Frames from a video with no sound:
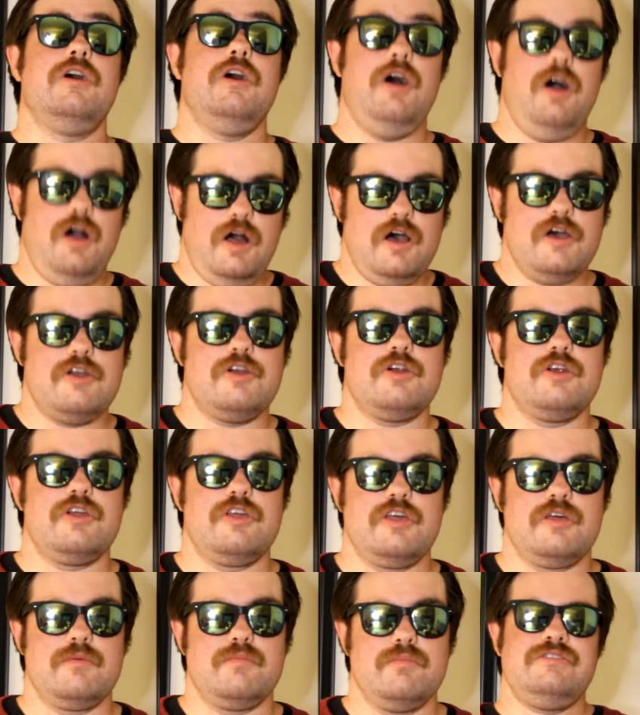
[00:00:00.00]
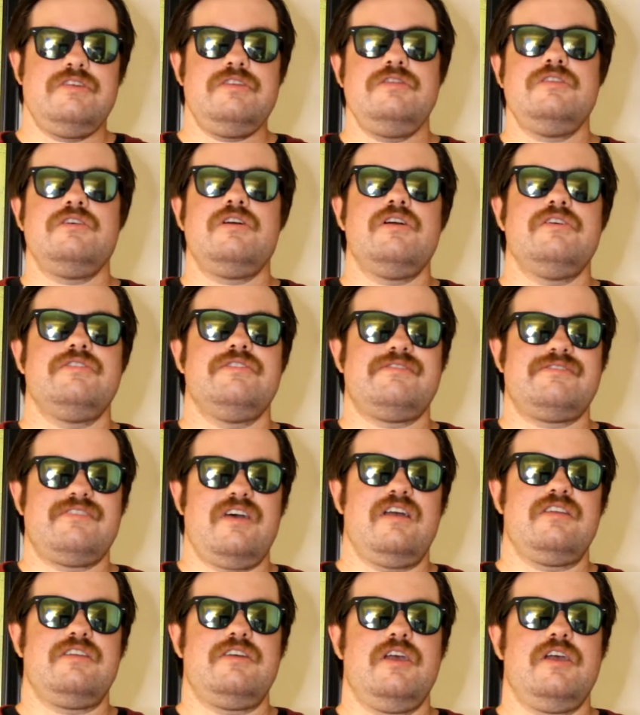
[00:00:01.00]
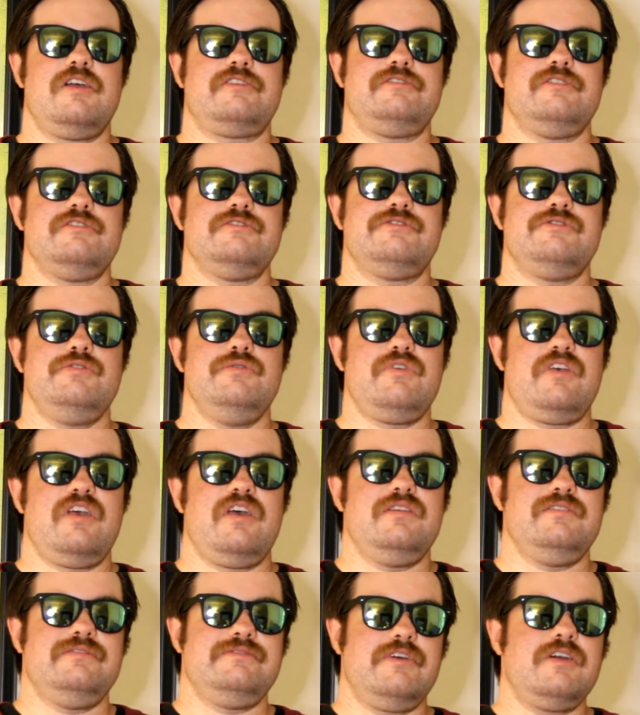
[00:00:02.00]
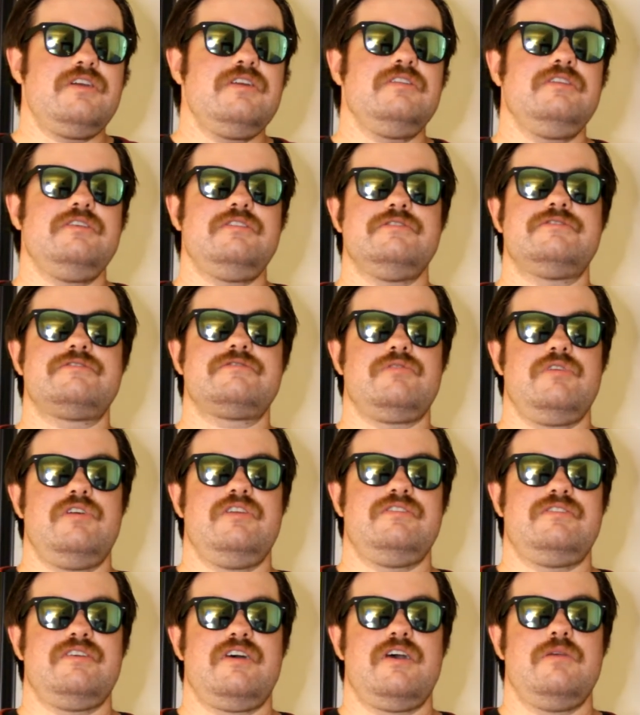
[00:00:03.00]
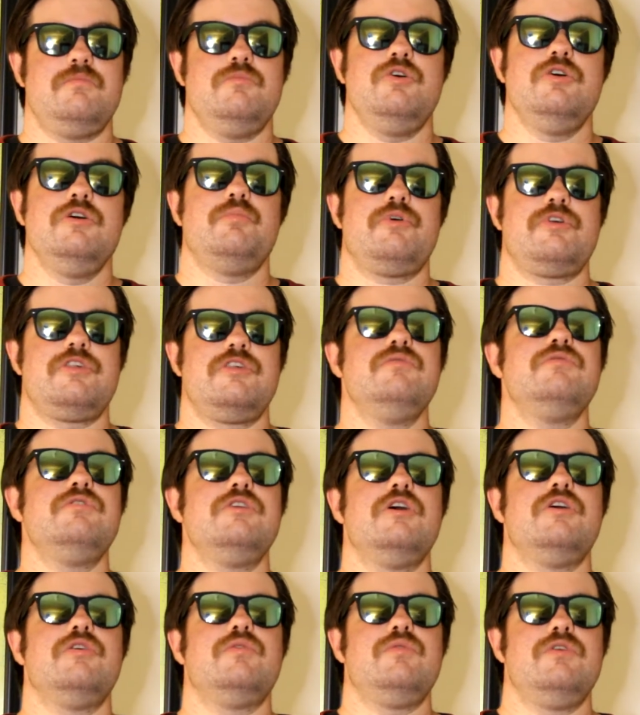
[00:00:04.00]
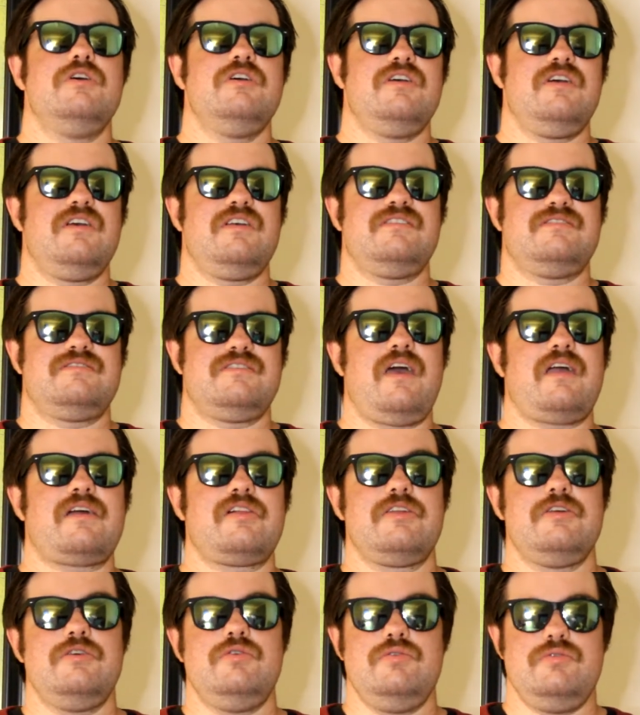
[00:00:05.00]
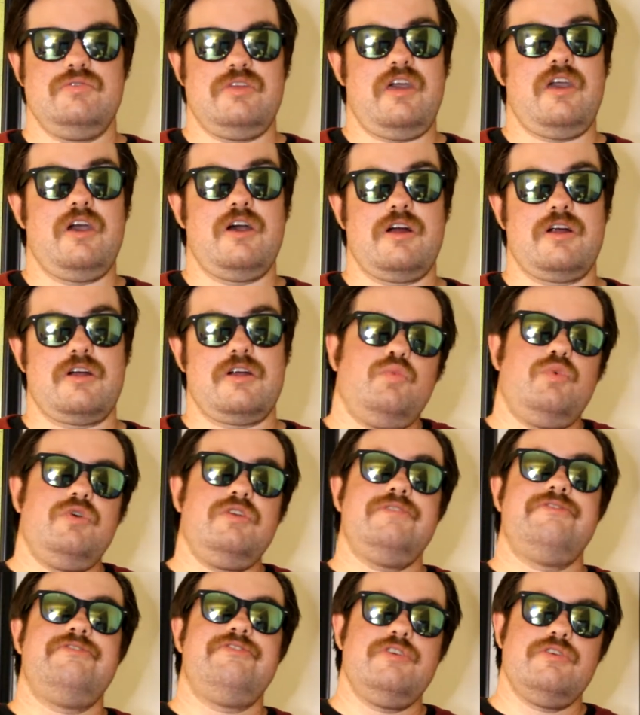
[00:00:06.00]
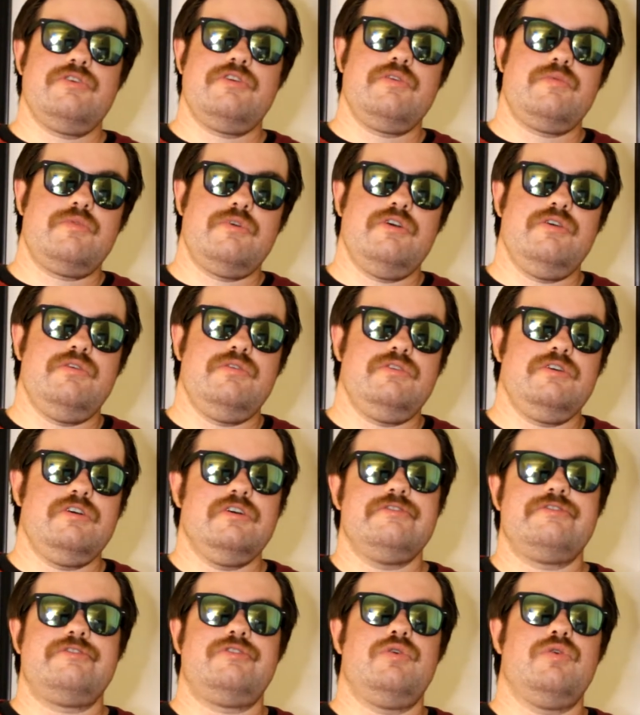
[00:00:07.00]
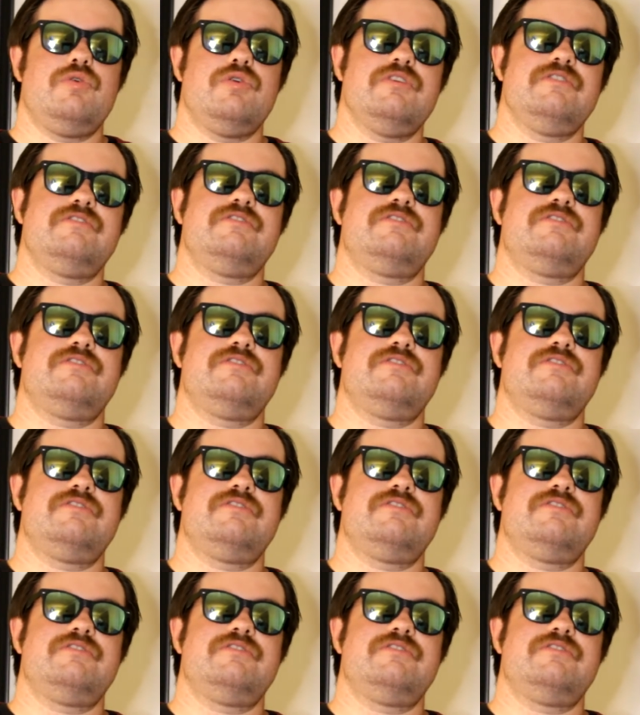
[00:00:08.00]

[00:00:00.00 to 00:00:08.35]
honor him. Then there are the side characters who get very little screen time, but you know exactly who they are. With Fury Road, of course,